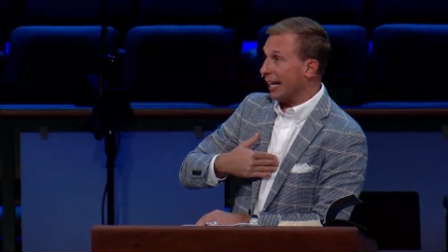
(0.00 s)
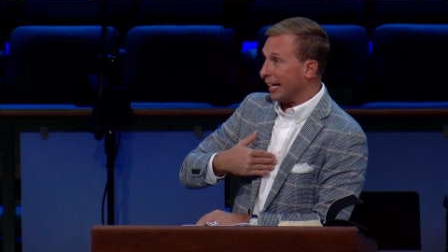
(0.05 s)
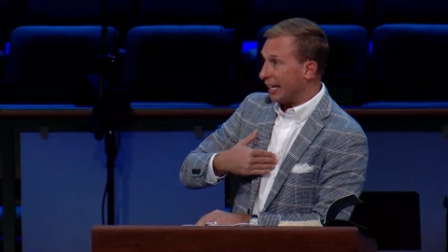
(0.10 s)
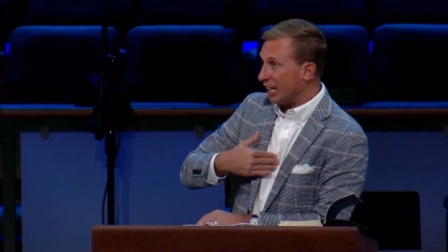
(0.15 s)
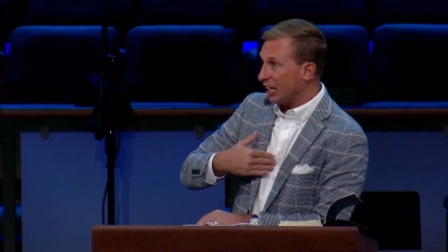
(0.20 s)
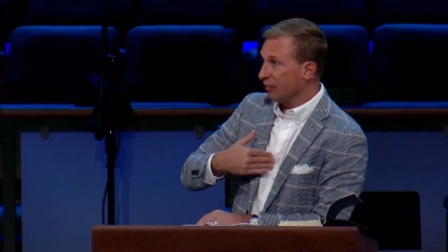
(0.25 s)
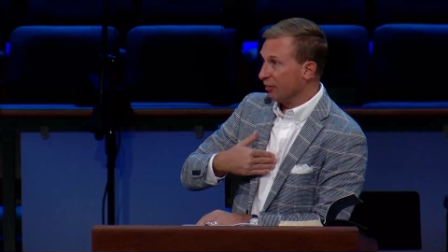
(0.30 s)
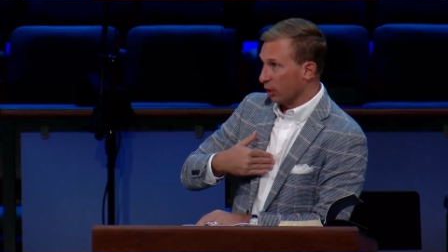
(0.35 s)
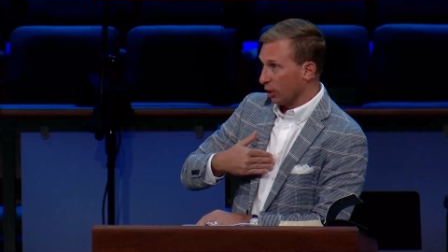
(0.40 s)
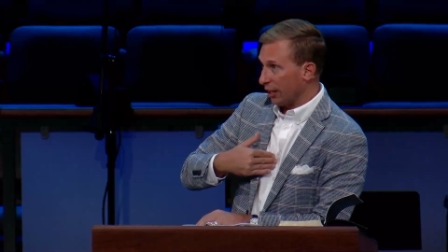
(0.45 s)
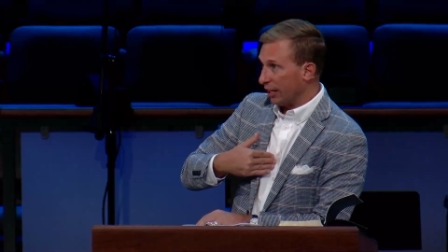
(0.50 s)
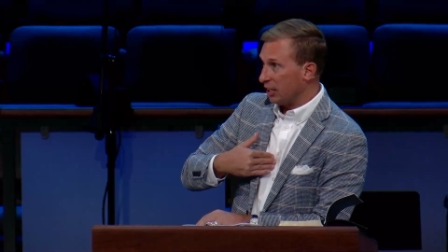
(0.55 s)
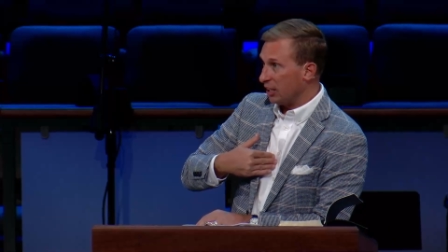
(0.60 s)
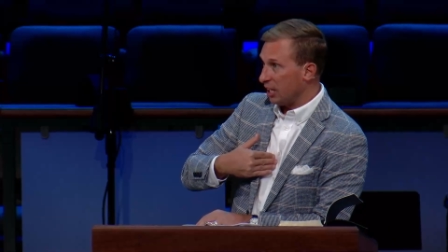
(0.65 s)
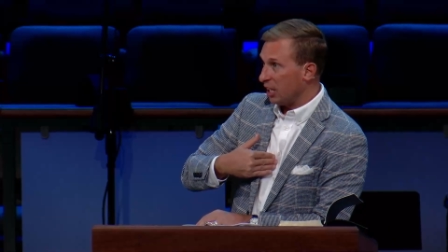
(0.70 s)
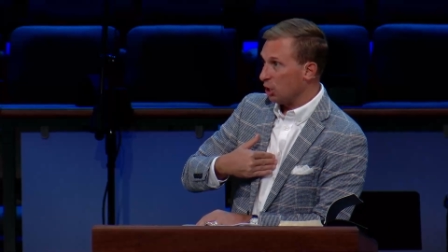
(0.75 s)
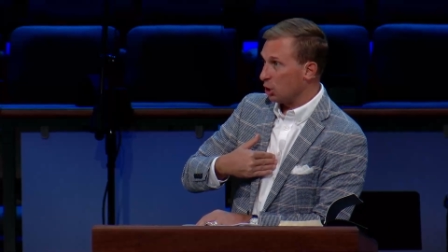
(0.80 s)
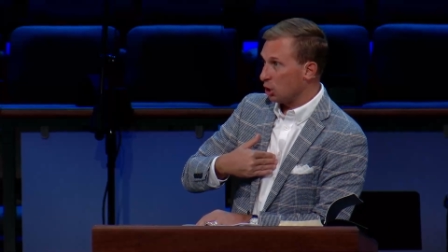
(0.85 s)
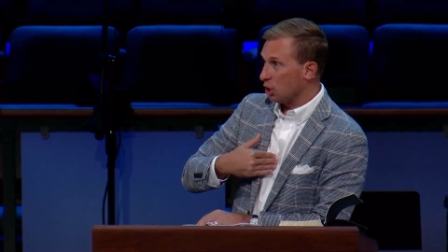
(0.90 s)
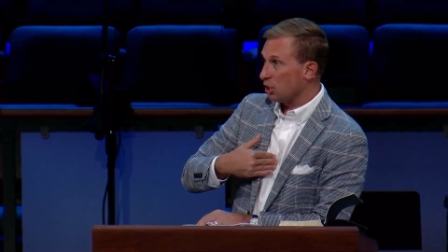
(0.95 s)
evil
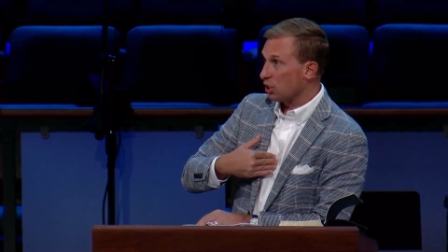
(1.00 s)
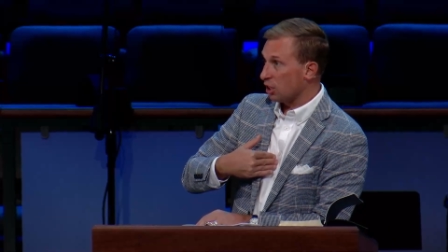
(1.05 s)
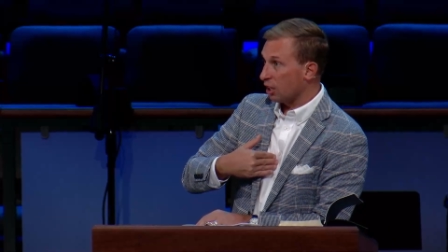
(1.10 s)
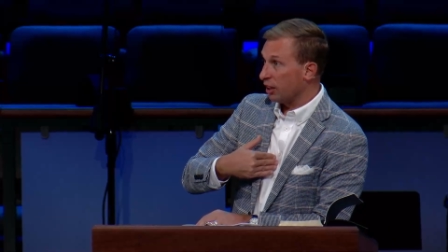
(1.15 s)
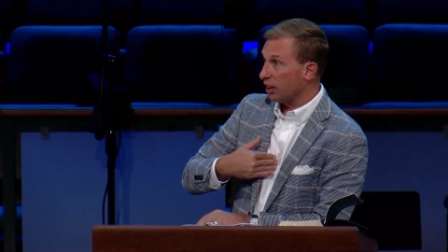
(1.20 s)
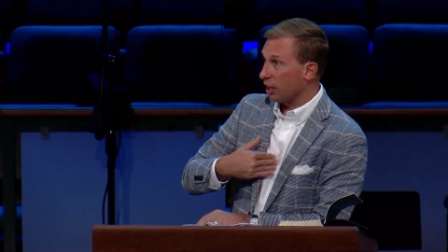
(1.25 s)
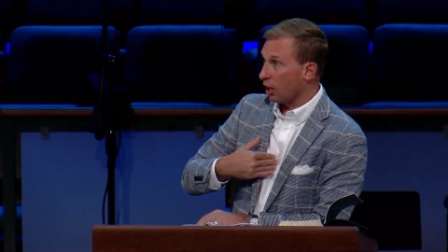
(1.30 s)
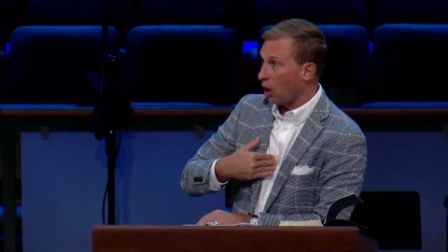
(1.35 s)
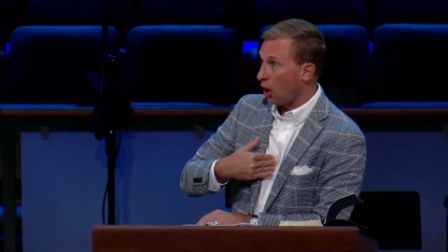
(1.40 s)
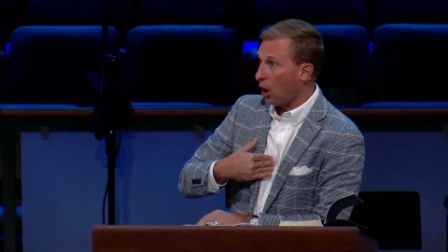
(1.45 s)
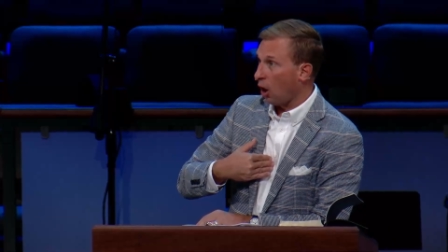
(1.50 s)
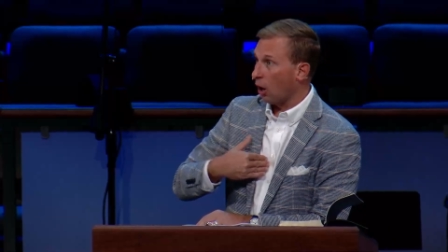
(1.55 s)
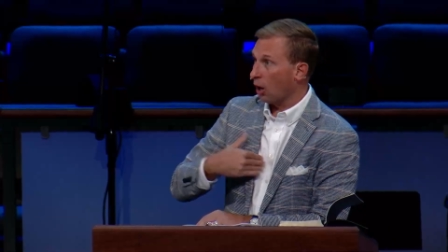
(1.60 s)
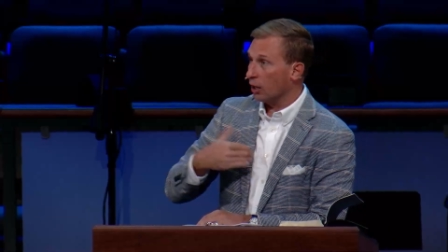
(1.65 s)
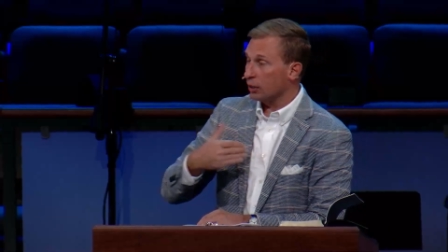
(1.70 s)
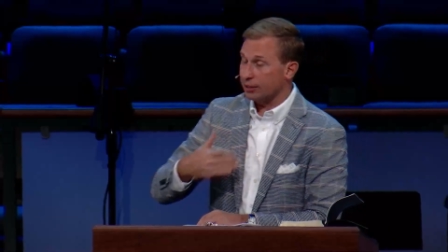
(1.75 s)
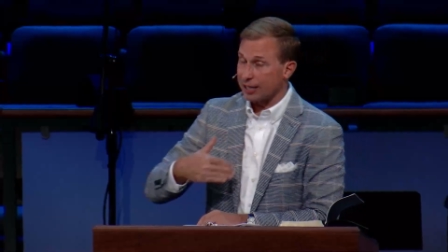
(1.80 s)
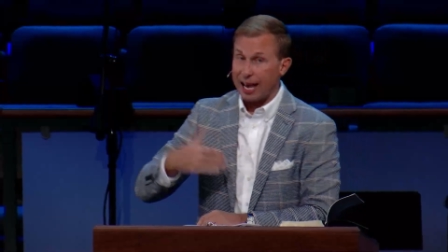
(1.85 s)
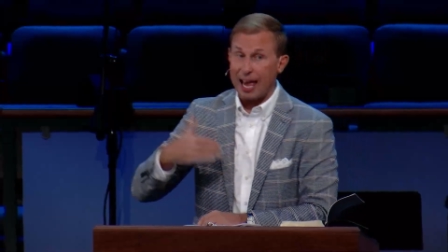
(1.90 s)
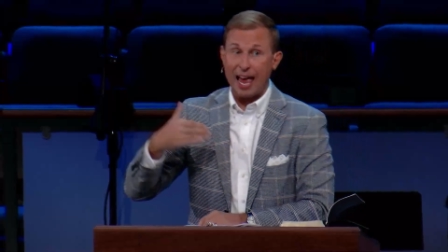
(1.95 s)
intentions in their
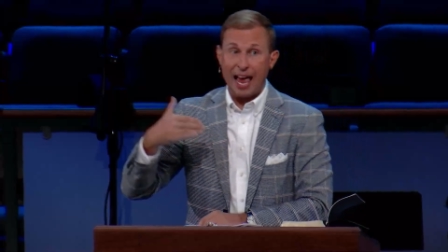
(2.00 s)
heart